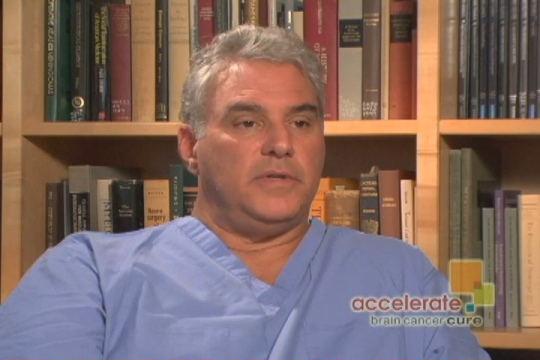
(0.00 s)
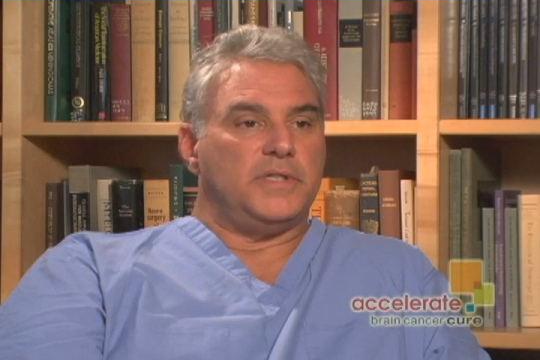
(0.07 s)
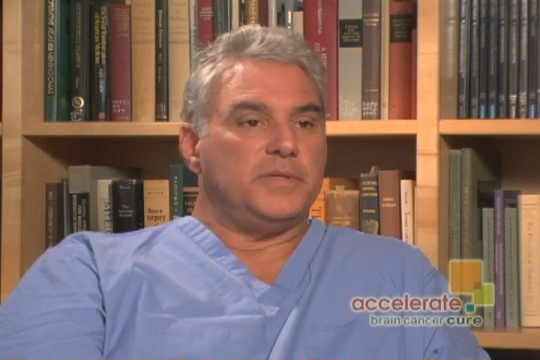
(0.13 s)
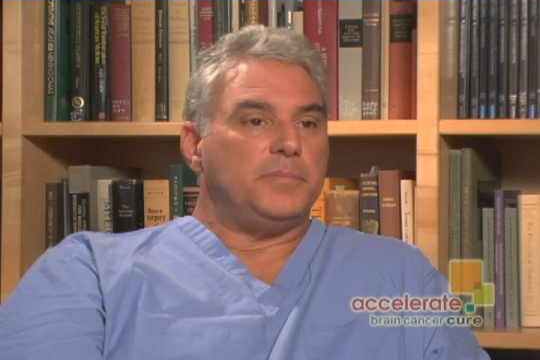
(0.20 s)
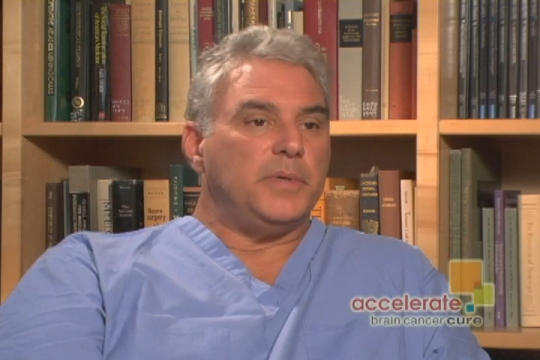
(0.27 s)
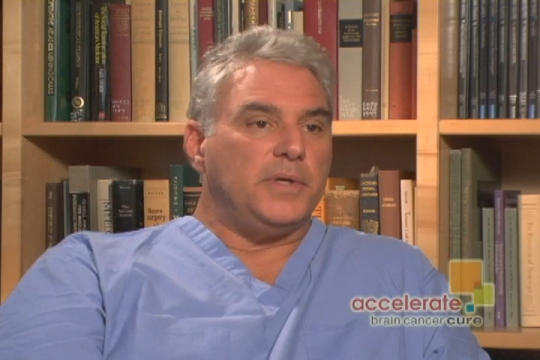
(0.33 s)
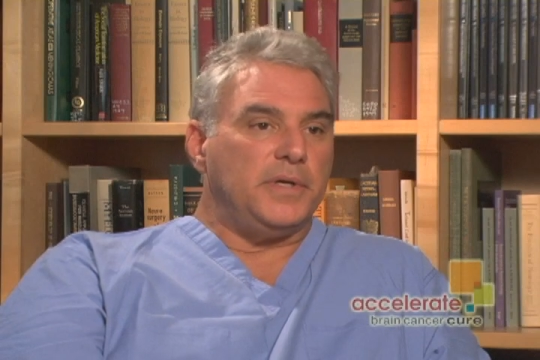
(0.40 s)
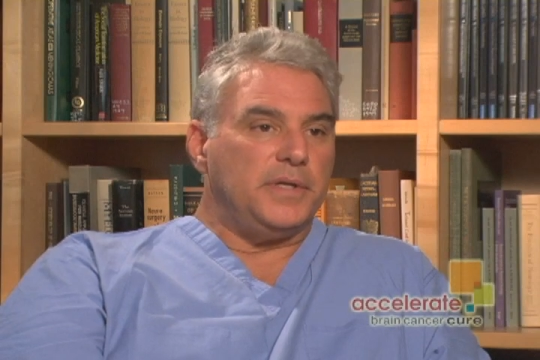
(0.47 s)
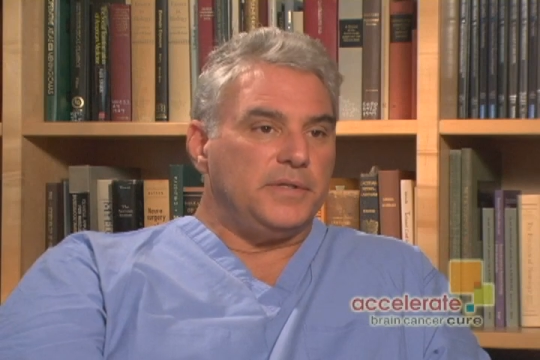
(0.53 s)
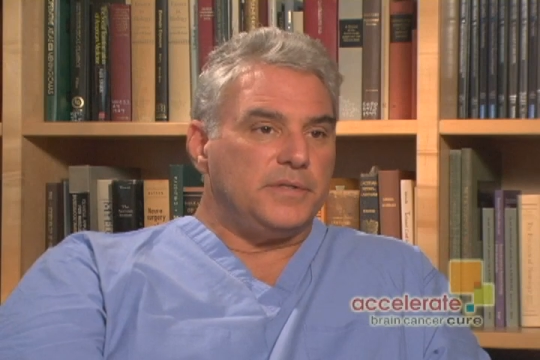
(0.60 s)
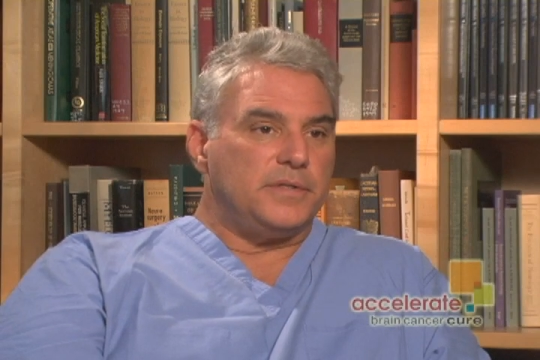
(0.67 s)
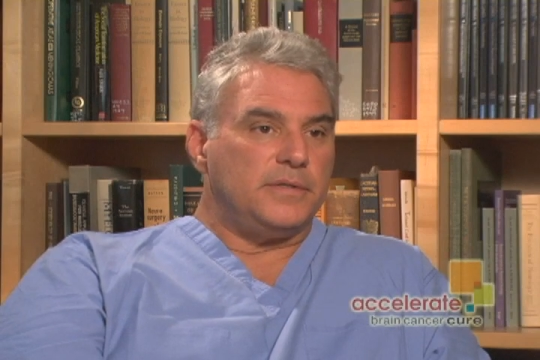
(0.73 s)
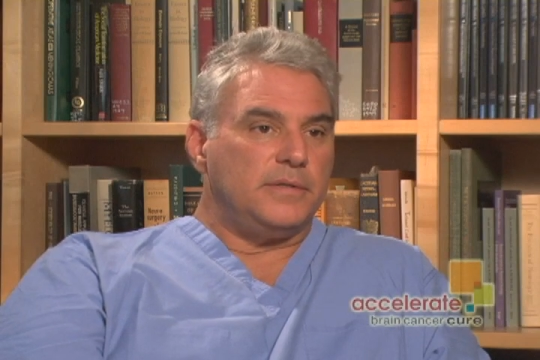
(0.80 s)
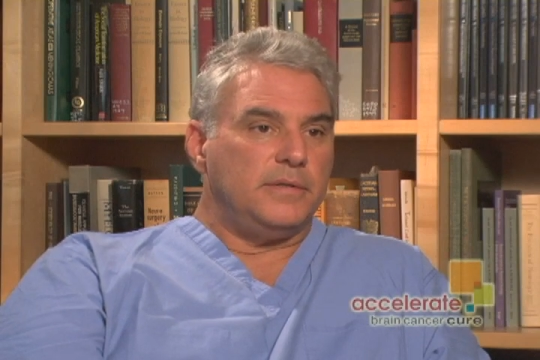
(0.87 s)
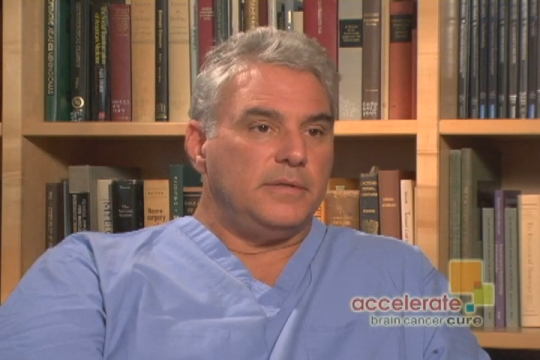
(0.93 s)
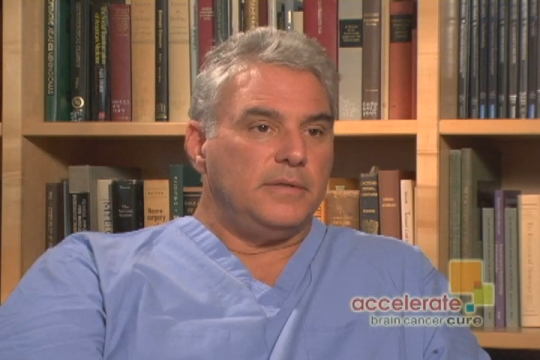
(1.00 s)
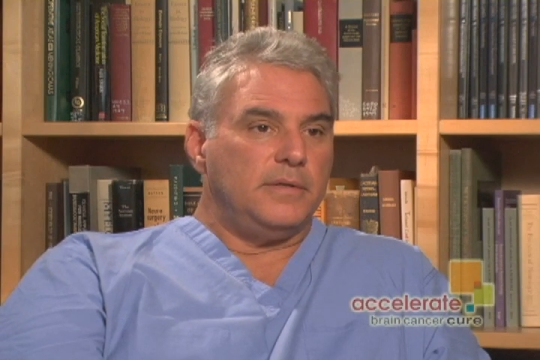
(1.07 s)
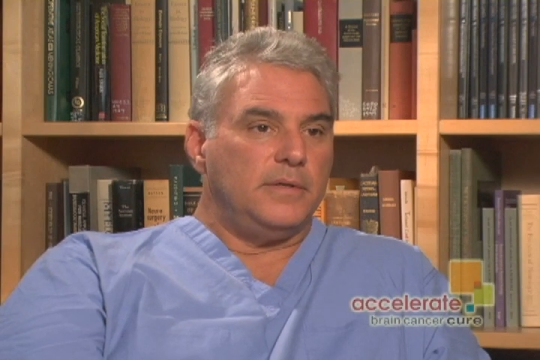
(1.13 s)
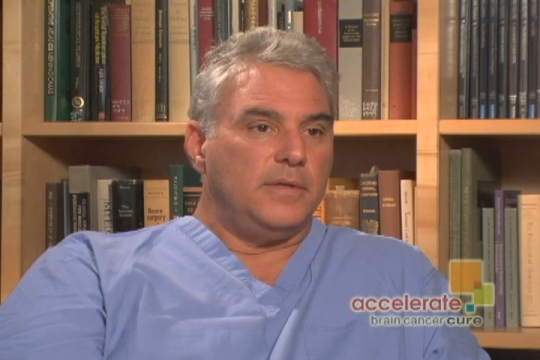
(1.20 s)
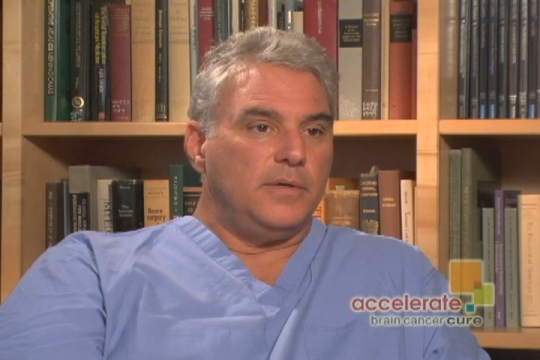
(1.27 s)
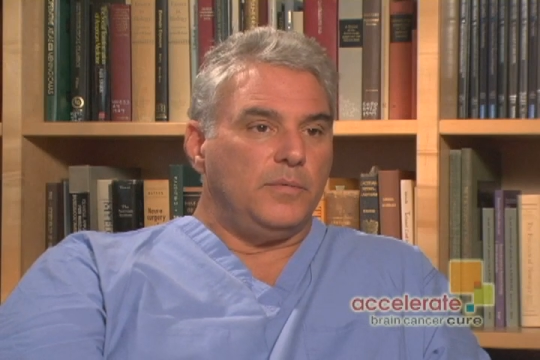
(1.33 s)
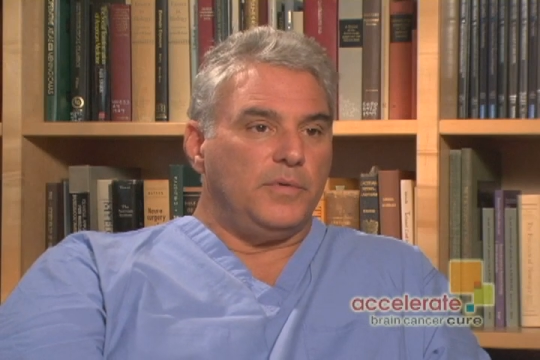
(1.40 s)
experience
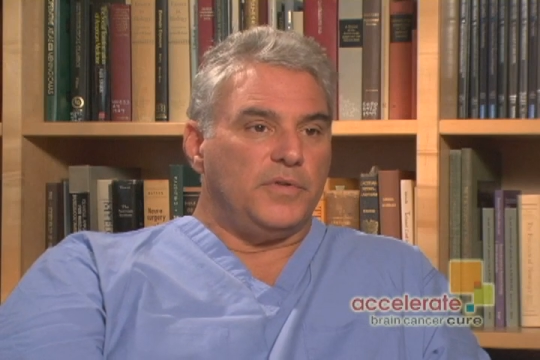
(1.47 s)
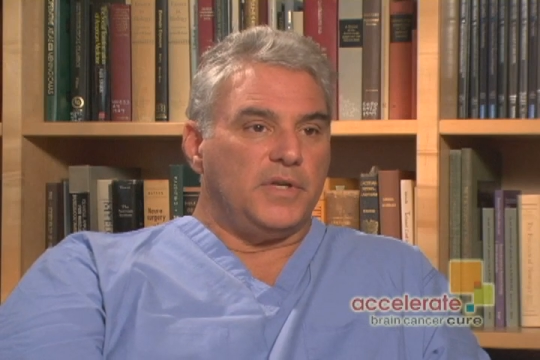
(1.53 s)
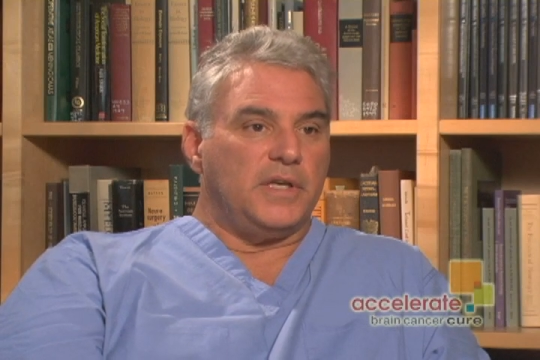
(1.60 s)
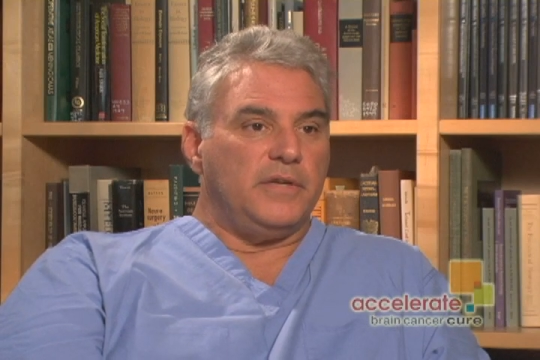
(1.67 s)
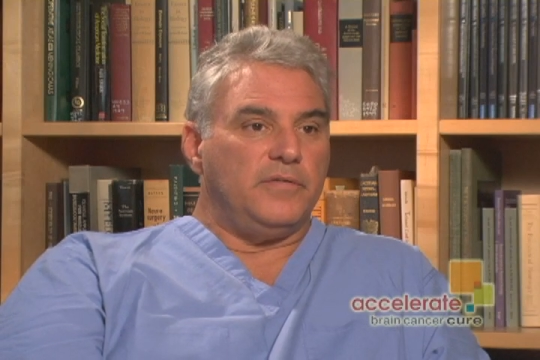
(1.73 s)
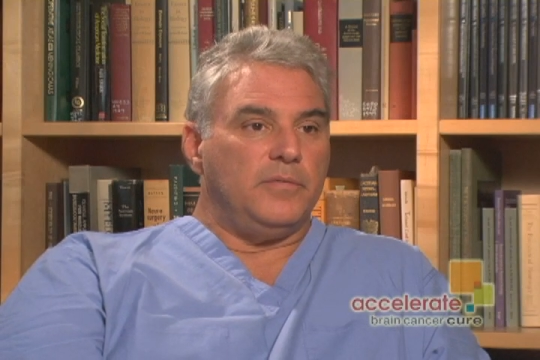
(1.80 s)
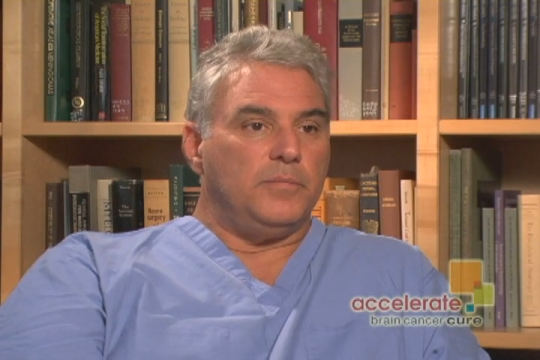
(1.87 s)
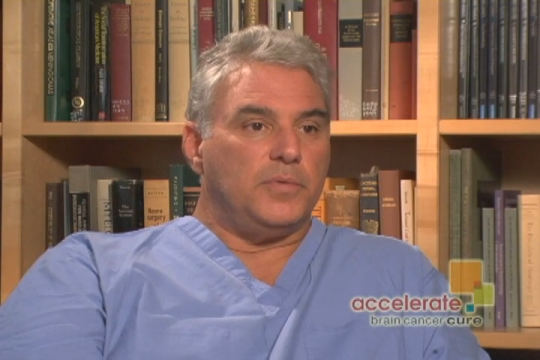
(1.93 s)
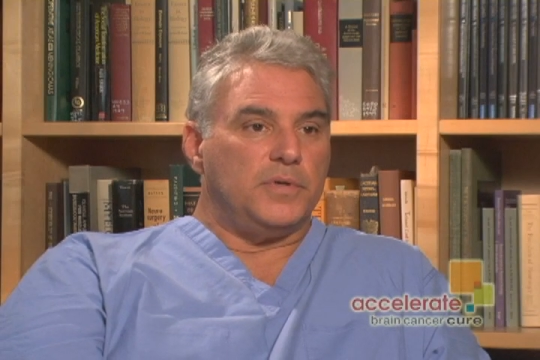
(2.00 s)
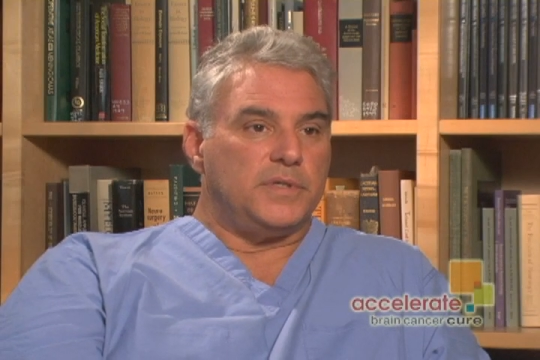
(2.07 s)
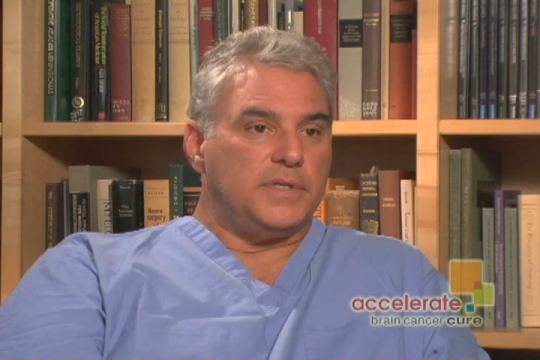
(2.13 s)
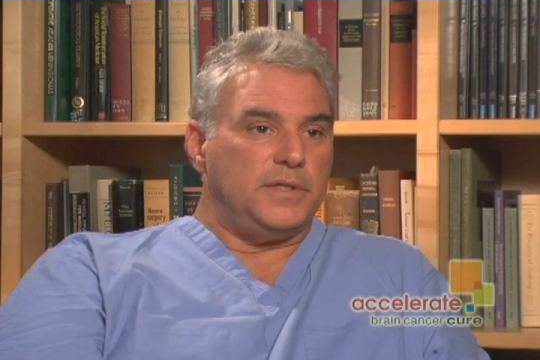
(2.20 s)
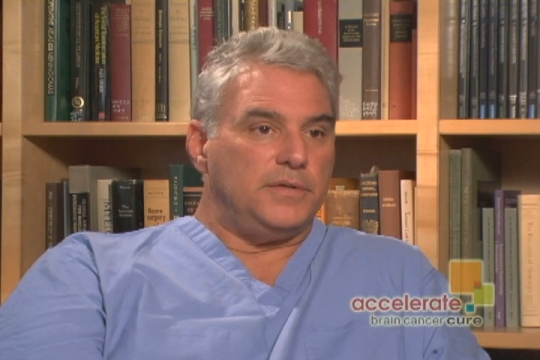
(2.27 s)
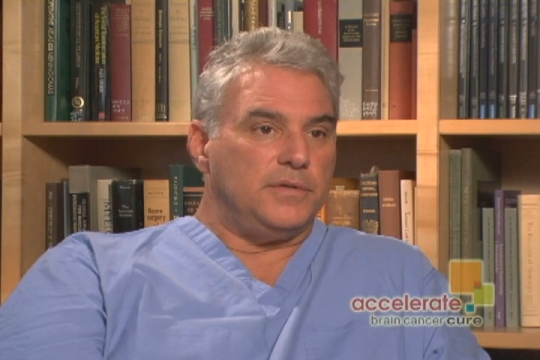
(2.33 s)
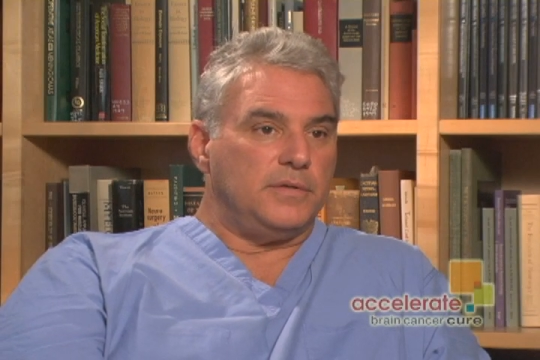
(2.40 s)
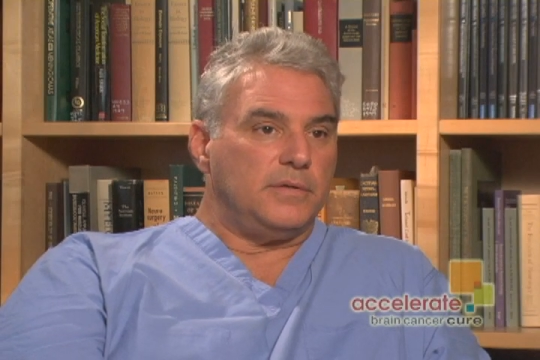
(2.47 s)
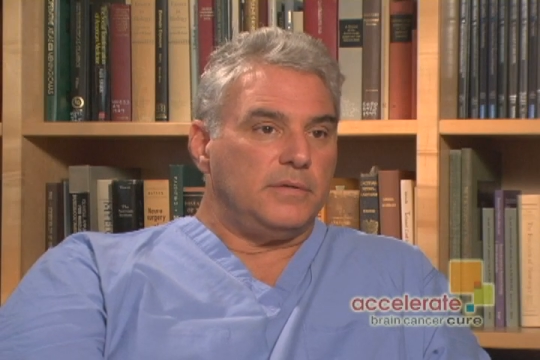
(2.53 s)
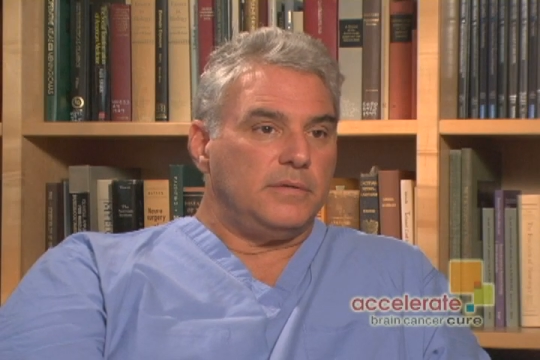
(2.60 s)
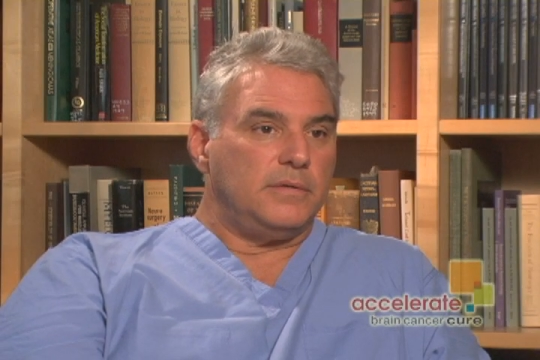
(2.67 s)
with a given procedure?